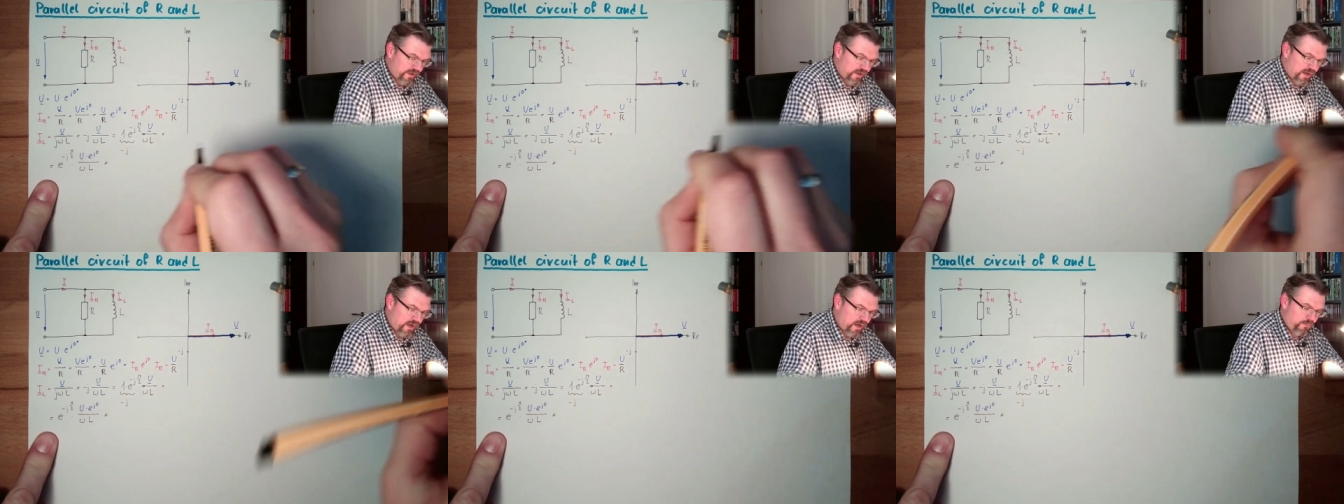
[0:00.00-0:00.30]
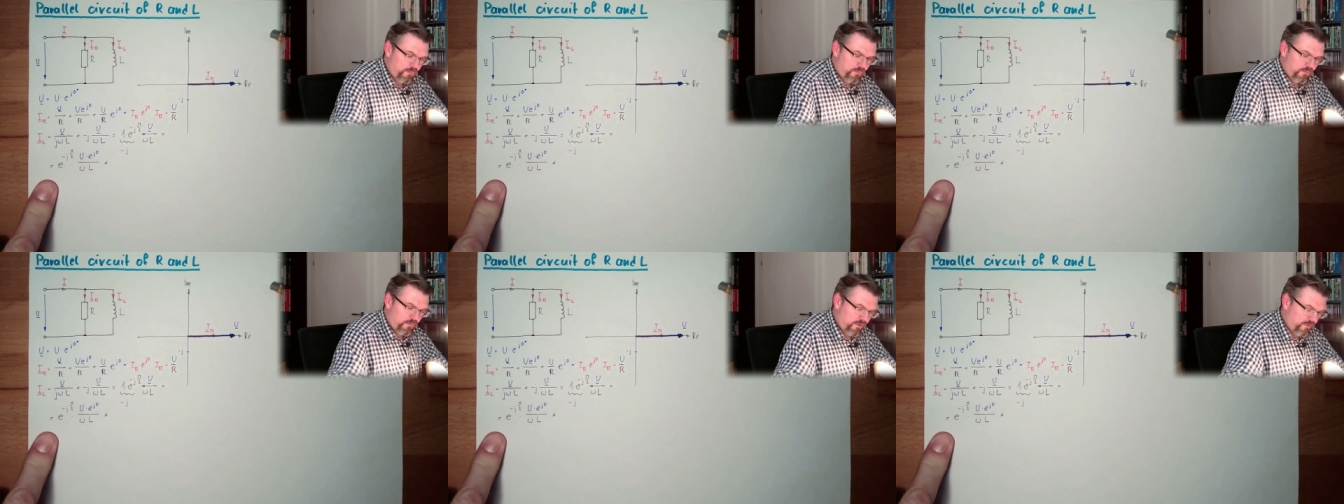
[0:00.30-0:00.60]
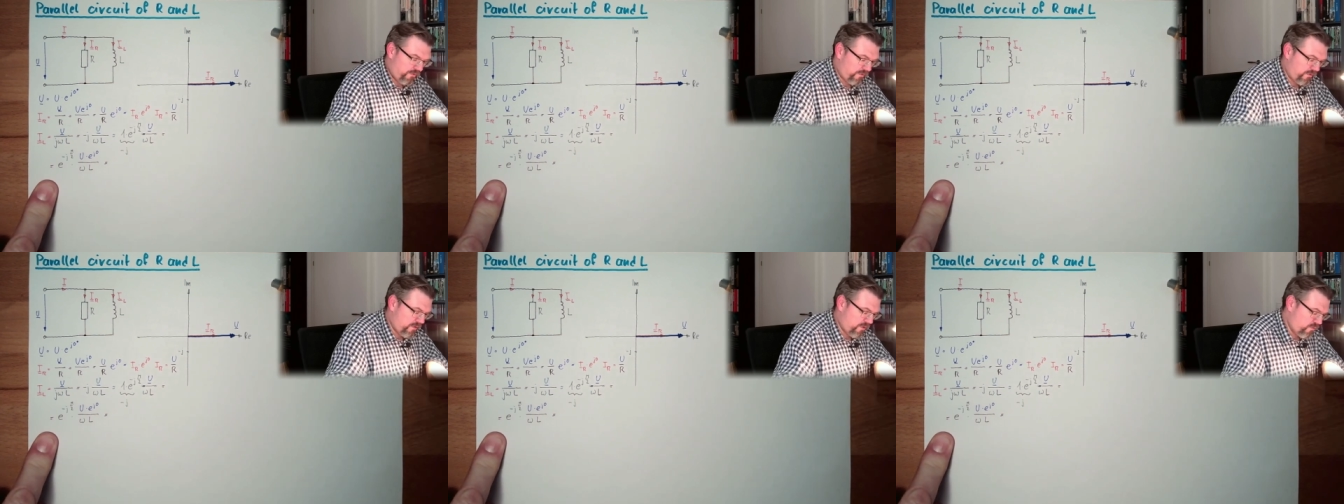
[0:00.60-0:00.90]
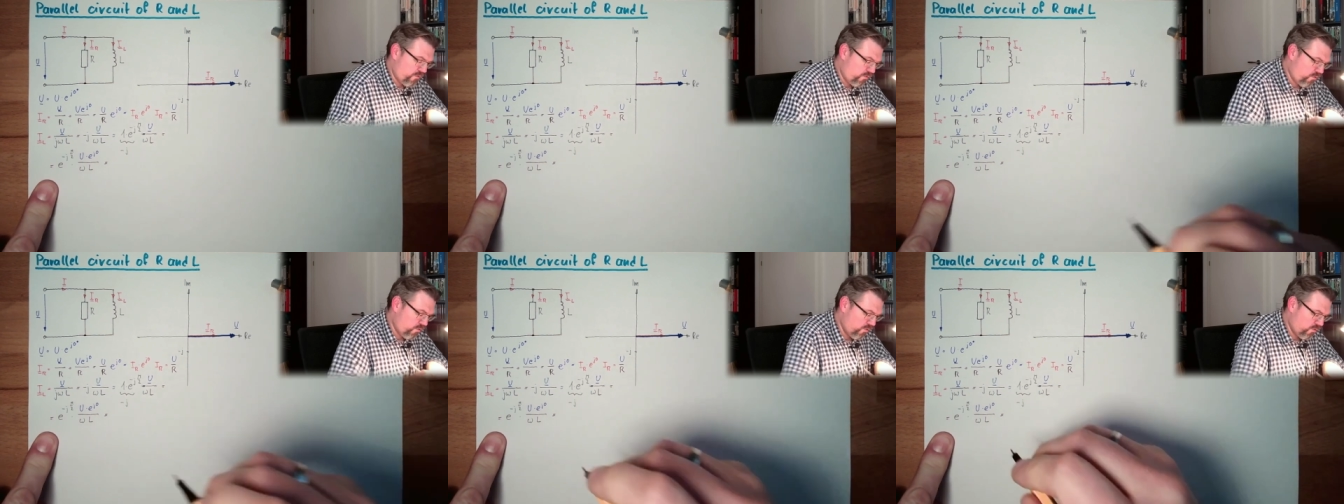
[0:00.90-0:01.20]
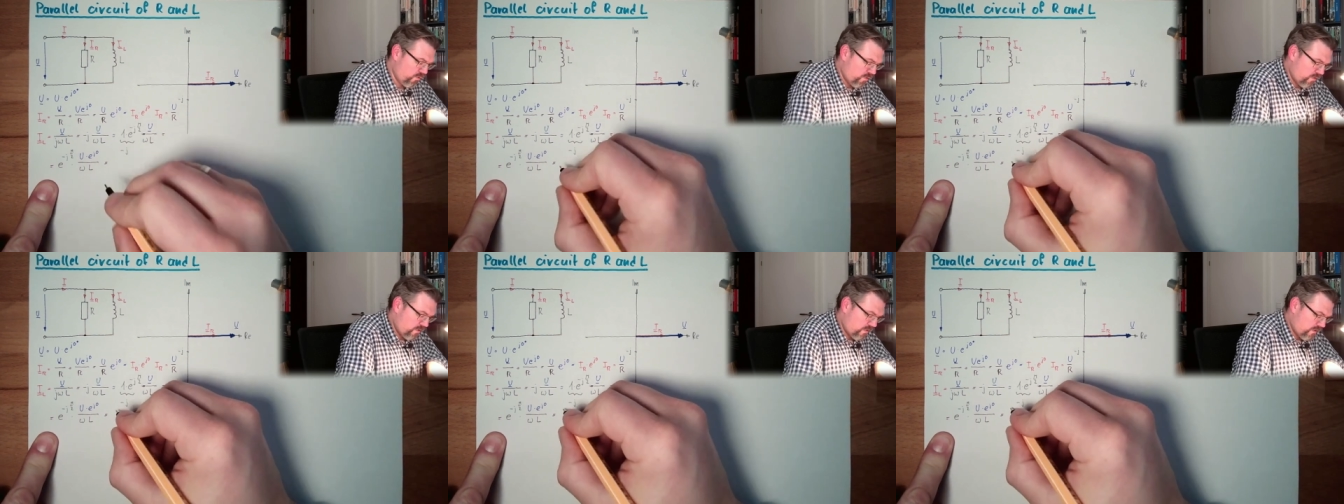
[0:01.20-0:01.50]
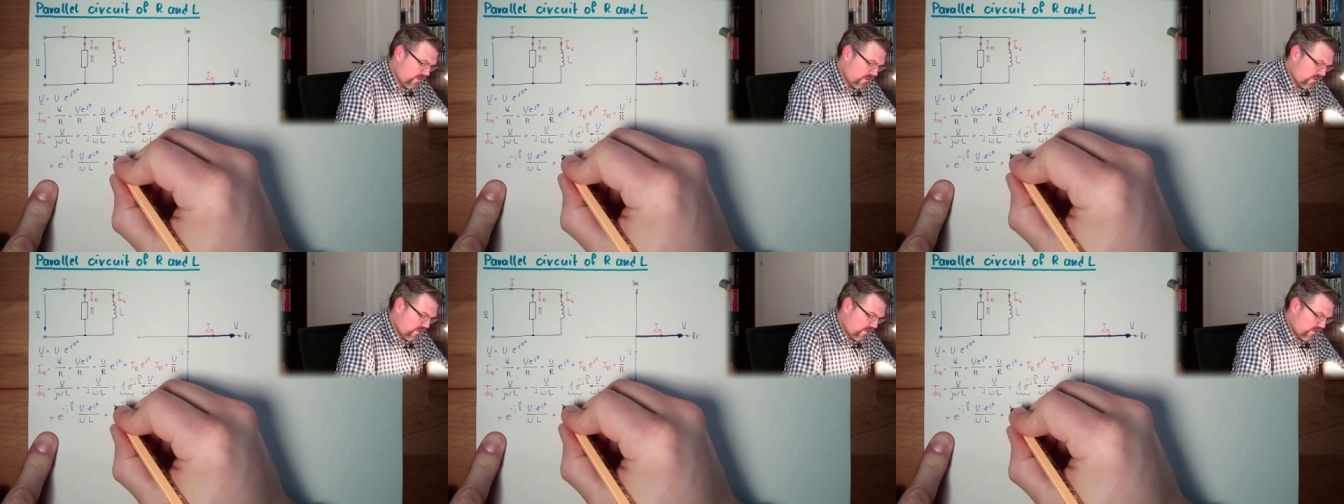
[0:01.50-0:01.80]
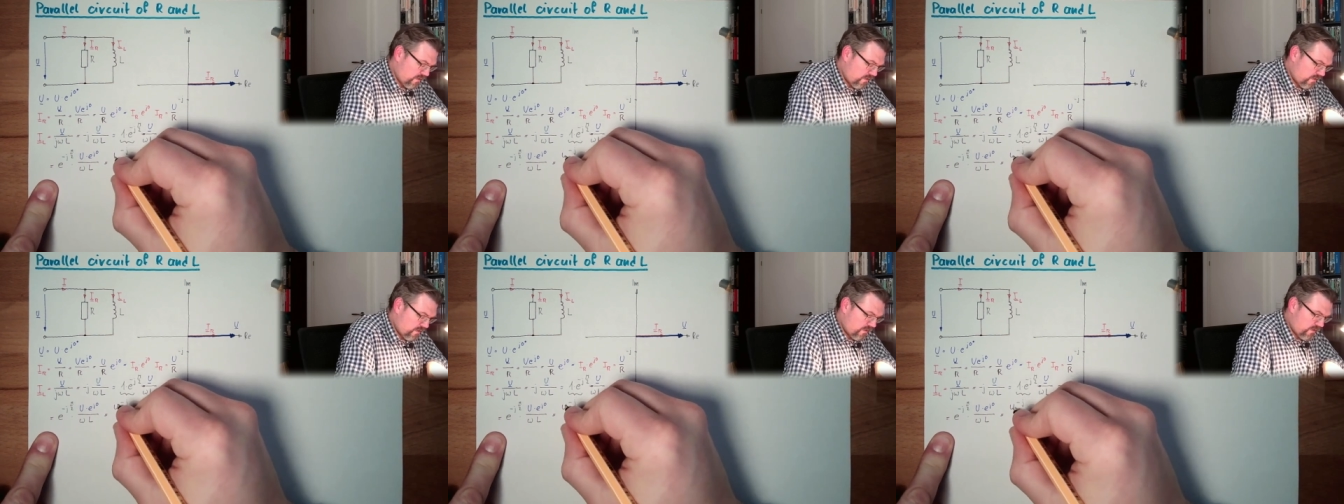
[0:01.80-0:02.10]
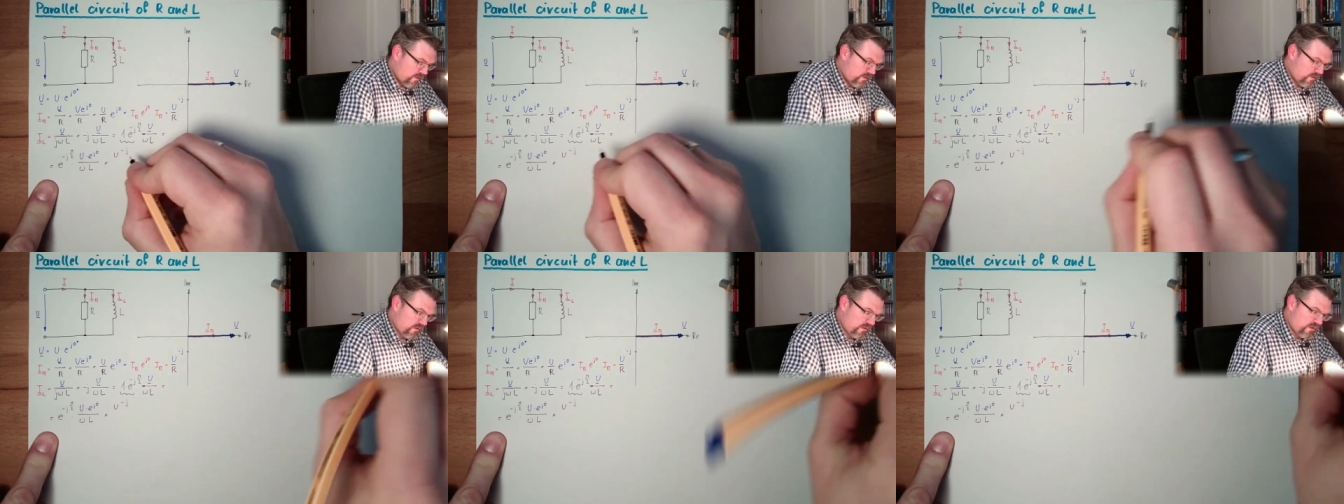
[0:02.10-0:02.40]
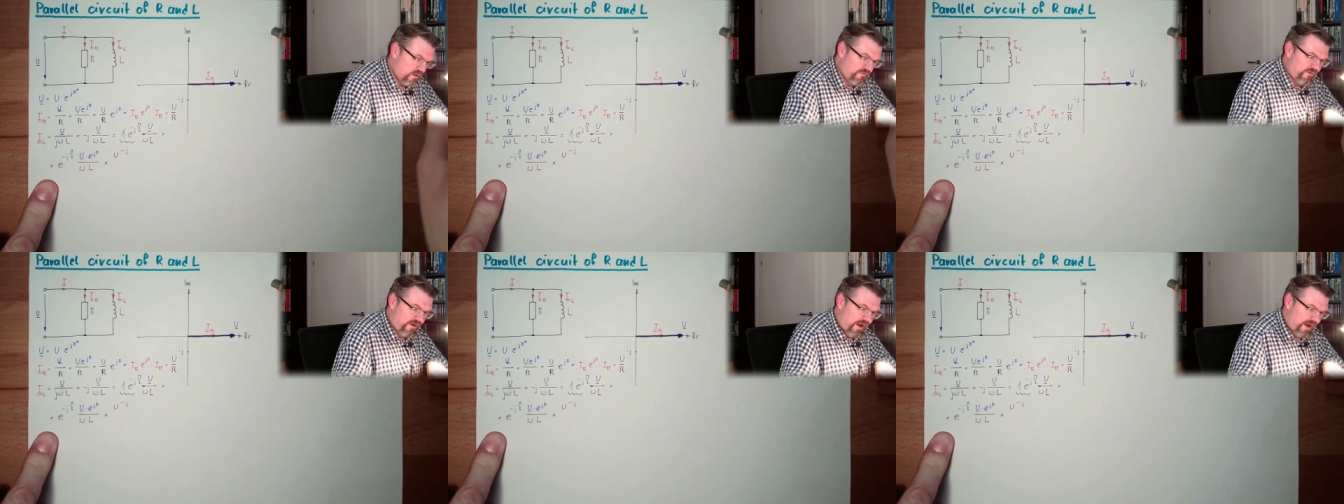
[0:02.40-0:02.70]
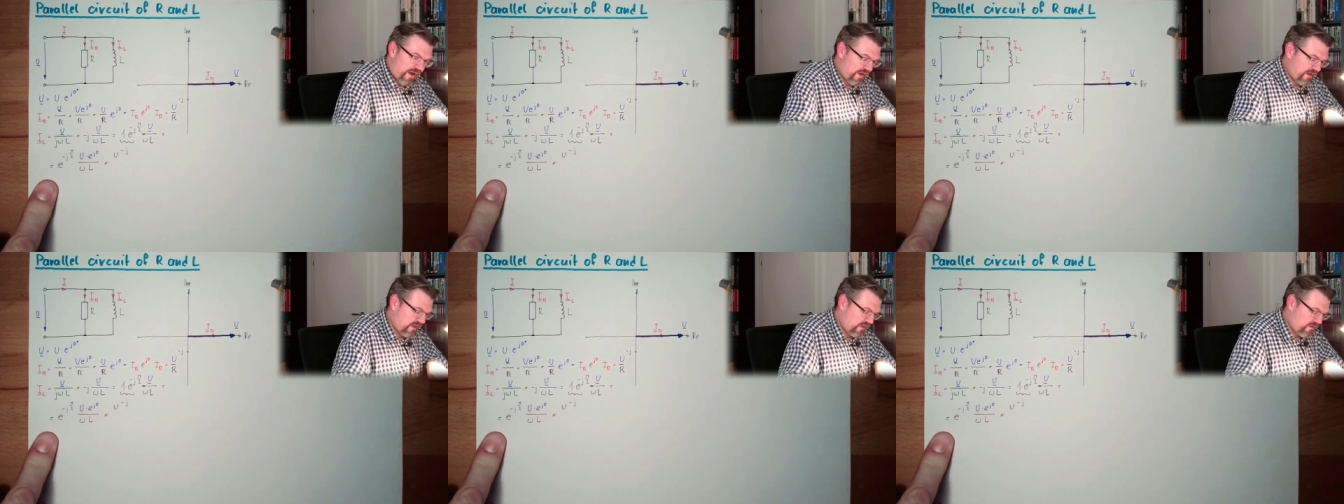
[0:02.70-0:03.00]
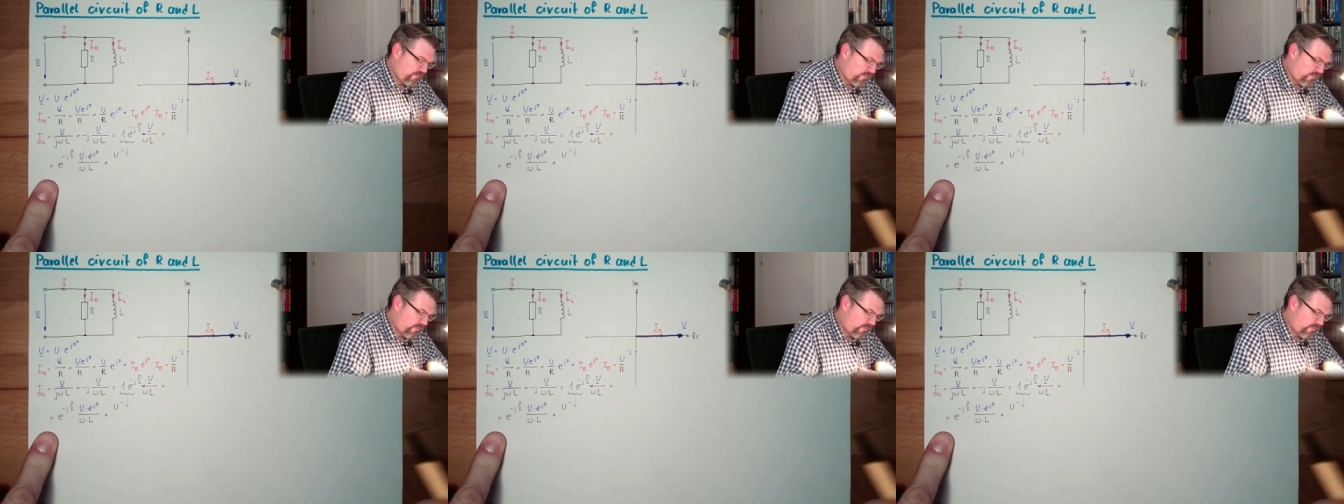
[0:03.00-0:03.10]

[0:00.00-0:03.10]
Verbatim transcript: up with u divided